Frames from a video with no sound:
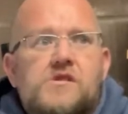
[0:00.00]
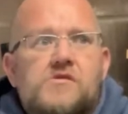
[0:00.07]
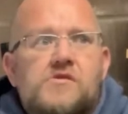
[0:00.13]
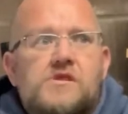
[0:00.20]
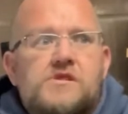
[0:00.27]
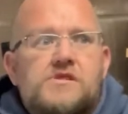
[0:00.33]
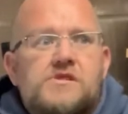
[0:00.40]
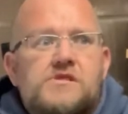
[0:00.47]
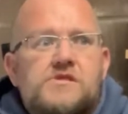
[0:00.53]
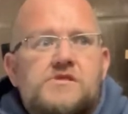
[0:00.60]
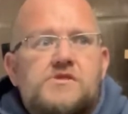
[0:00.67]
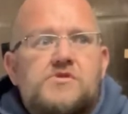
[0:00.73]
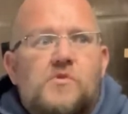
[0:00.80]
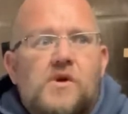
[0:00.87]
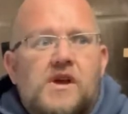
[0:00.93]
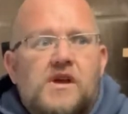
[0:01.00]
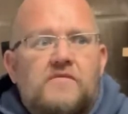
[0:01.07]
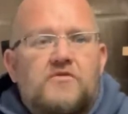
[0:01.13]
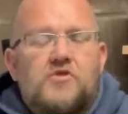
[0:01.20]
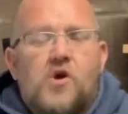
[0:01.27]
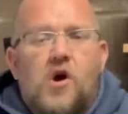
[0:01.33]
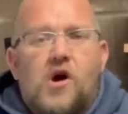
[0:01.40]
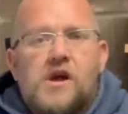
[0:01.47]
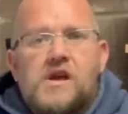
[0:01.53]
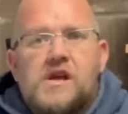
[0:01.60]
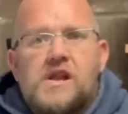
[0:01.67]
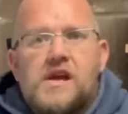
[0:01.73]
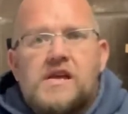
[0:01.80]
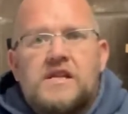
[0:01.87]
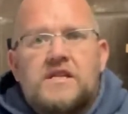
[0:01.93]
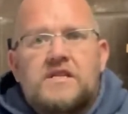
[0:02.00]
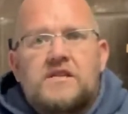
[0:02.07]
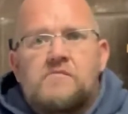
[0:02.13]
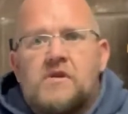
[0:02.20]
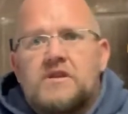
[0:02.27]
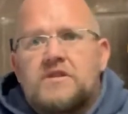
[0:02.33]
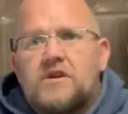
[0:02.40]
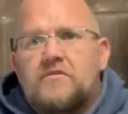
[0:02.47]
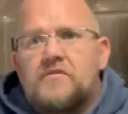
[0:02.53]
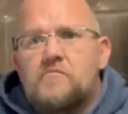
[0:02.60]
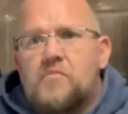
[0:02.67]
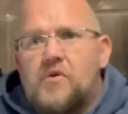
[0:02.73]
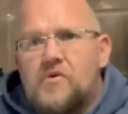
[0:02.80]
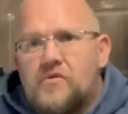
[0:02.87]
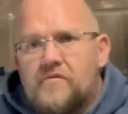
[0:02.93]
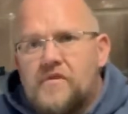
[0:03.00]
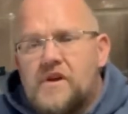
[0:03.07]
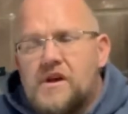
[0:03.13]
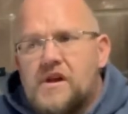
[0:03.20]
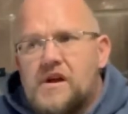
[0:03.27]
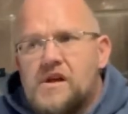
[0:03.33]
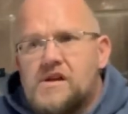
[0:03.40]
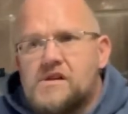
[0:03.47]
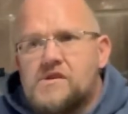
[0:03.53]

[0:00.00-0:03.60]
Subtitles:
this swing of drawing and I can see myself improving and I